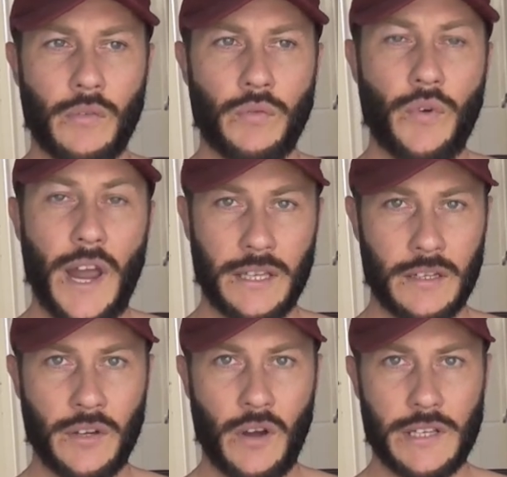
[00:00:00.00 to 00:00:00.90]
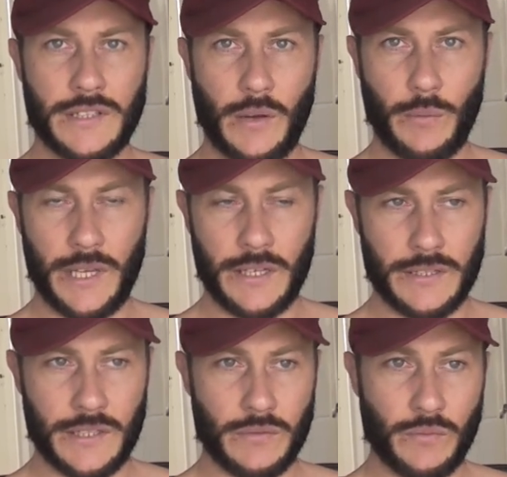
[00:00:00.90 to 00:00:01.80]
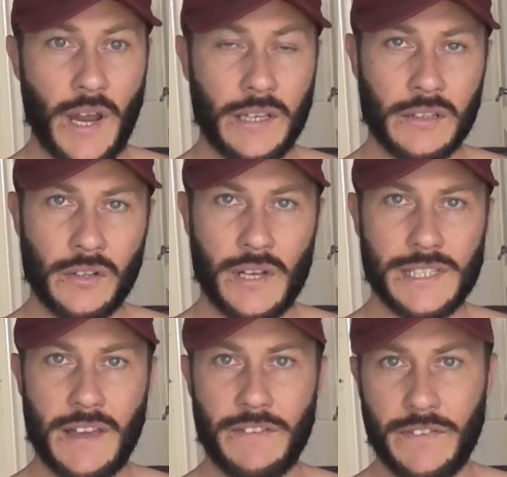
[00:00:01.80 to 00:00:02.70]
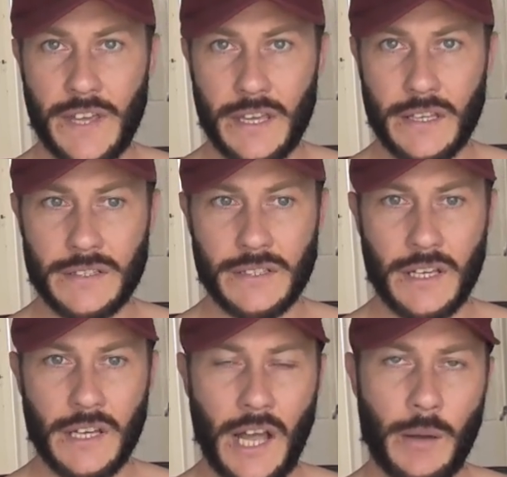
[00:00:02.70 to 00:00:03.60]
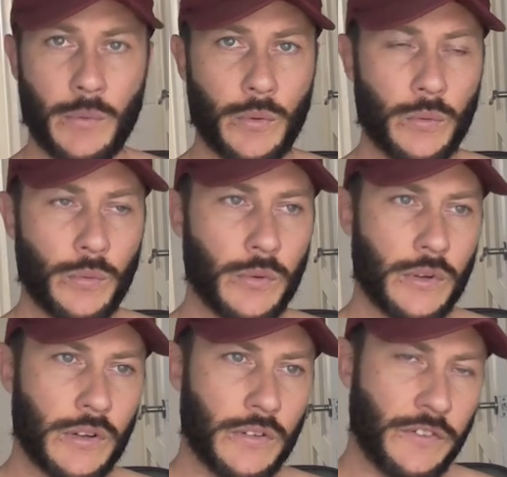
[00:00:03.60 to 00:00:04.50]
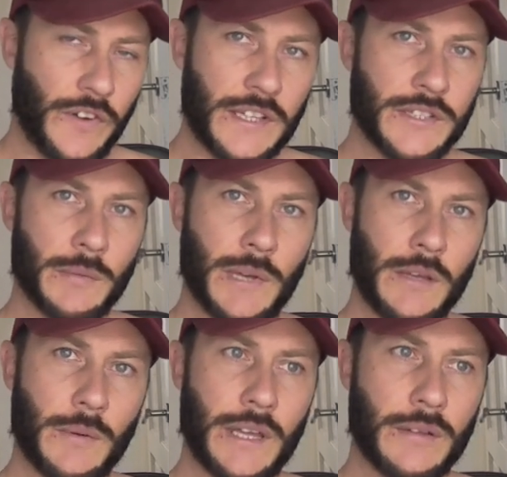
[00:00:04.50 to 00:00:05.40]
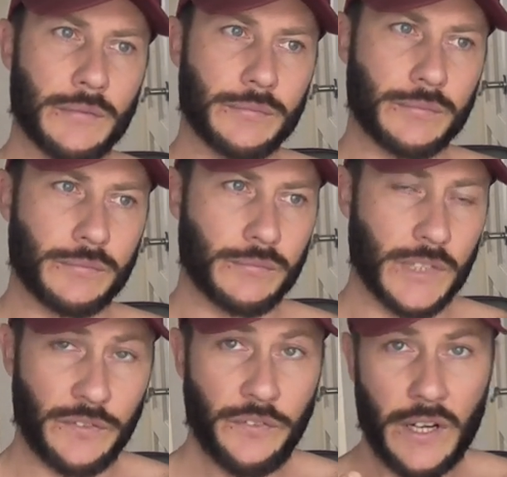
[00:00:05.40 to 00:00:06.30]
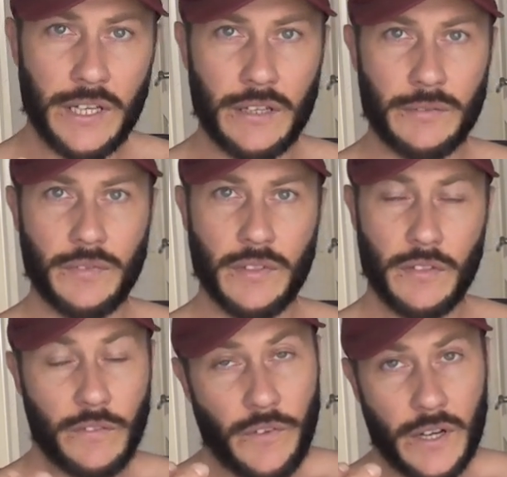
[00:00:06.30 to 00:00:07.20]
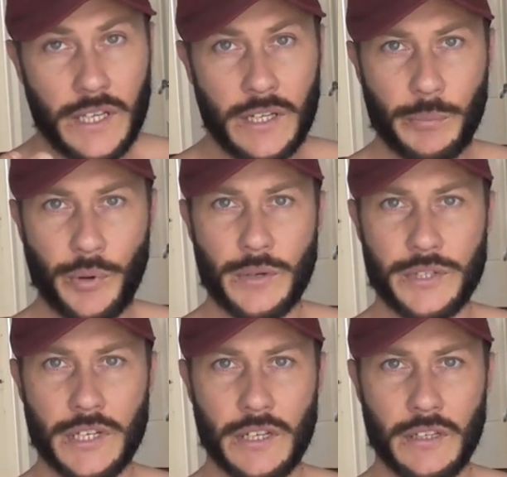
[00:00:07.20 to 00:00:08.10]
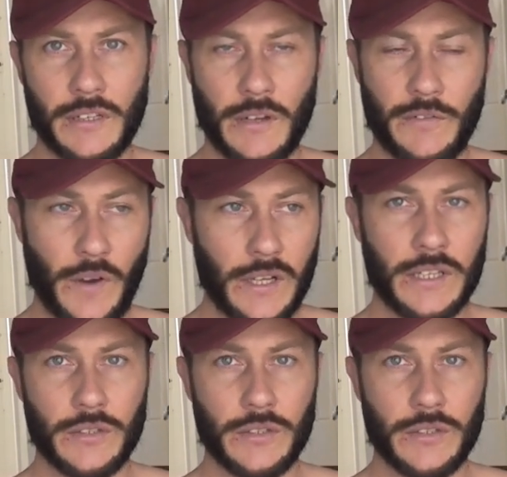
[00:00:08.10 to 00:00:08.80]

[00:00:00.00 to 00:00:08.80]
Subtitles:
recognize their weaknesses, recognize their fears, and will face them anyway. It's fuck it. Fuck it and approach it. You know, fuck